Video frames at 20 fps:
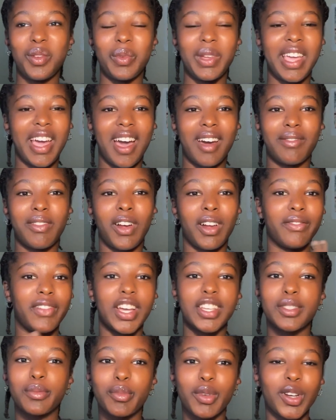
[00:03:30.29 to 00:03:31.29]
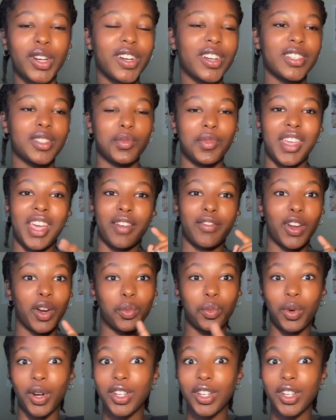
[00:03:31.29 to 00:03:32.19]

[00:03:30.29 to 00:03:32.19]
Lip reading: we have our Vespers, we have our